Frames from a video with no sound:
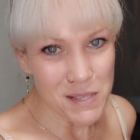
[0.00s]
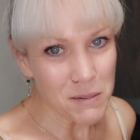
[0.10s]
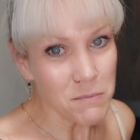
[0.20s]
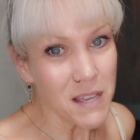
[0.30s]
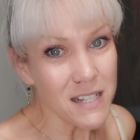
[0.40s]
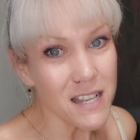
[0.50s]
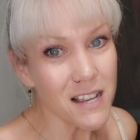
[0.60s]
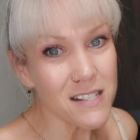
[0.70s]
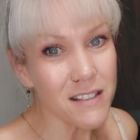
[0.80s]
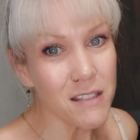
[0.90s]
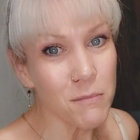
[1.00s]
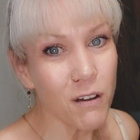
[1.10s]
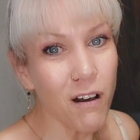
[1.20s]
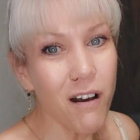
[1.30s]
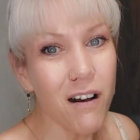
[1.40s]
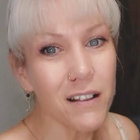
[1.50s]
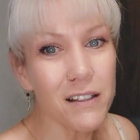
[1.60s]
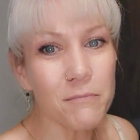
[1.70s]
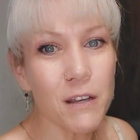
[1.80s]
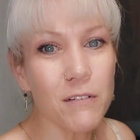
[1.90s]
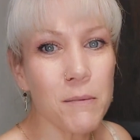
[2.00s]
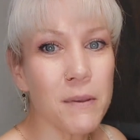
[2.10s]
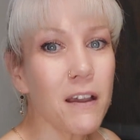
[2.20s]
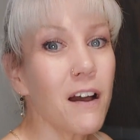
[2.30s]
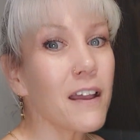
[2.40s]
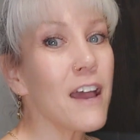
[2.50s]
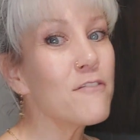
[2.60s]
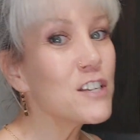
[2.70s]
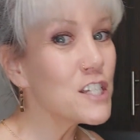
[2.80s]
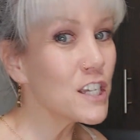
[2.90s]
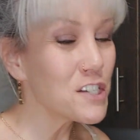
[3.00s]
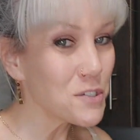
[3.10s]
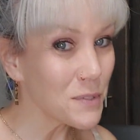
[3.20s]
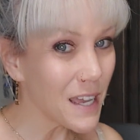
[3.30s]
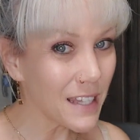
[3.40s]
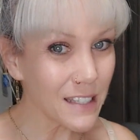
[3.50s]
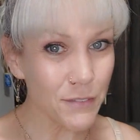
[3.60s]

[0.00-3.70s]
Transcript: Send them that text, give them a call, give them a great big hug every chance you get.